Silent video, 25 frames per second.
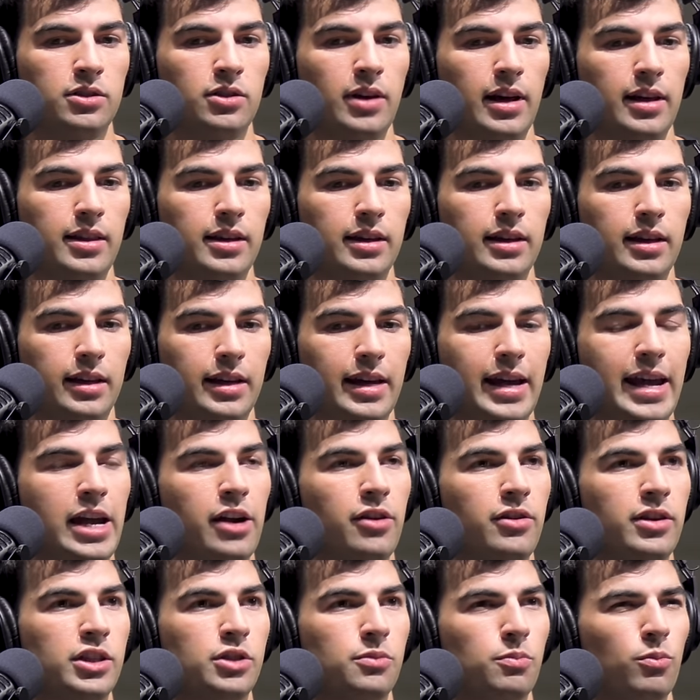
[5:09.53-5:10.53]
So I think it
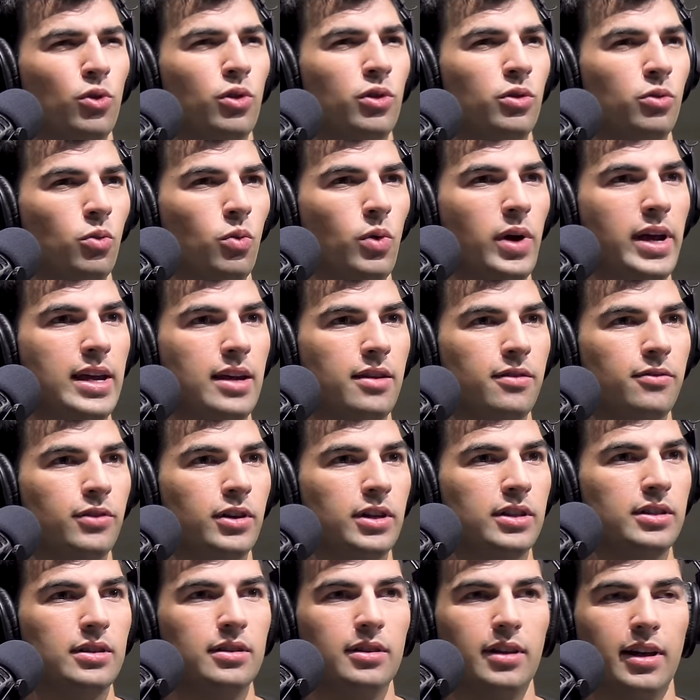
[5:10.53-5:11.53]
carries more weight
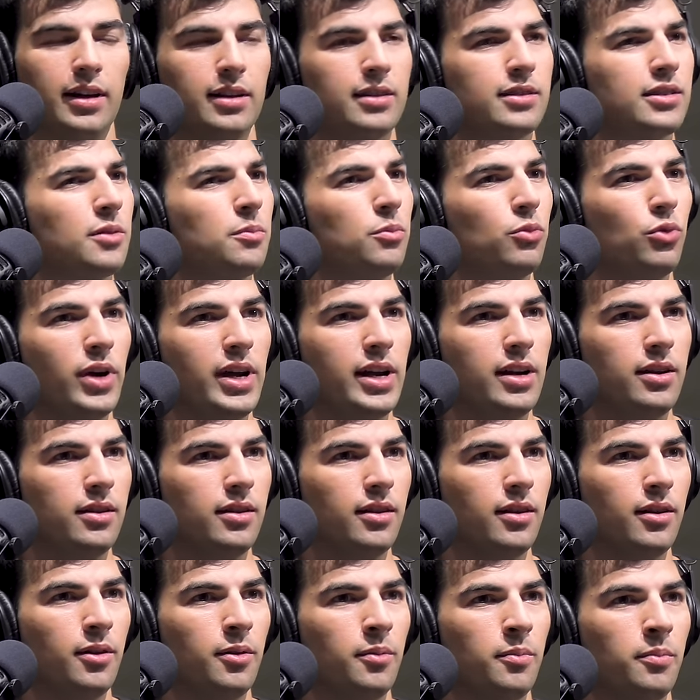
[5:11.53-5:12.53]
versus like some
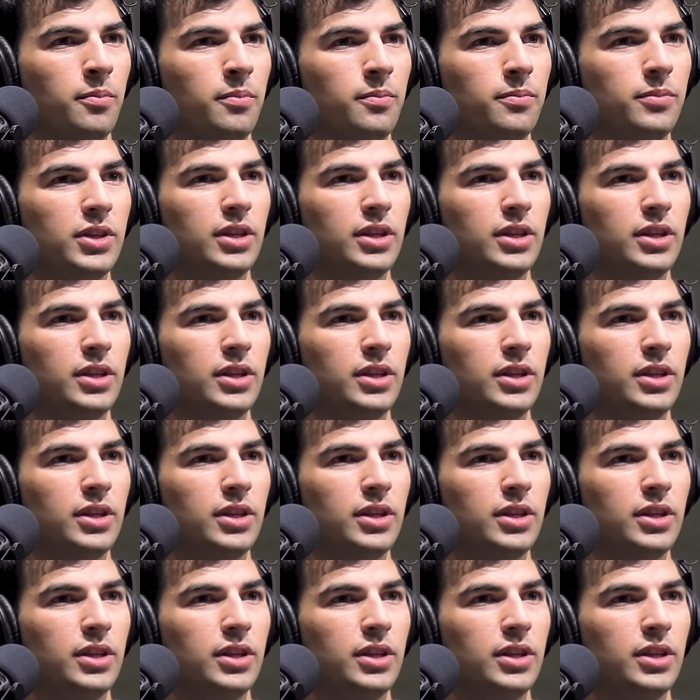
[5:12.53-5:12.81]
random